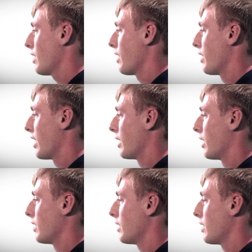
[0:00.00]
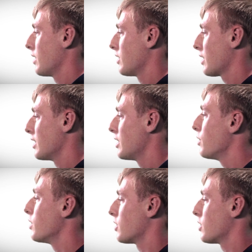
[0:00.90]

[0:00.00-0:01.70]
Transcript: And then uh, continued to